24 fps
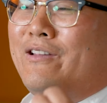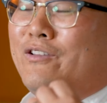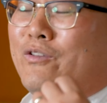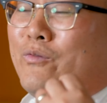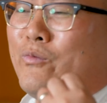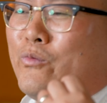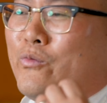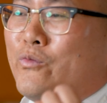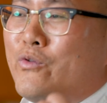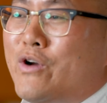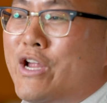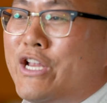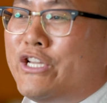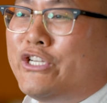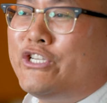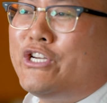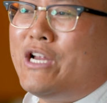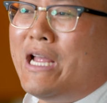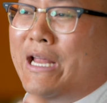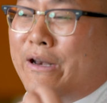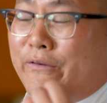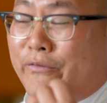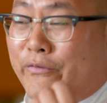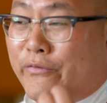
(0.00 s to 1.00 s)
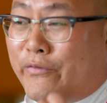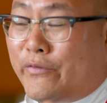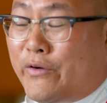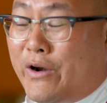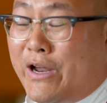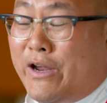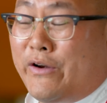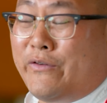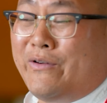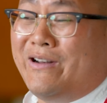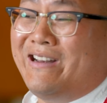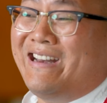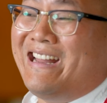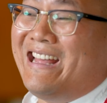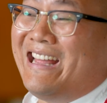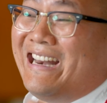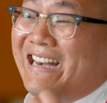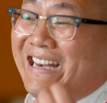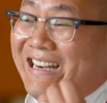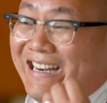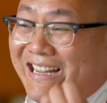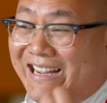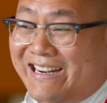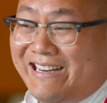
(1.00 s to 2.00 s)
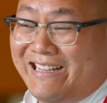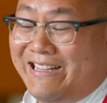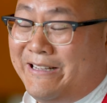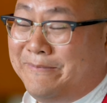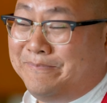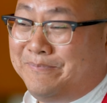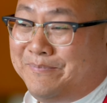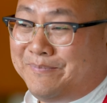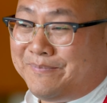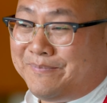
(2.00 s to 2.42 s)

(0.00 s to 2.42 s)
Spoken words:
is rich and fragrant and nutty,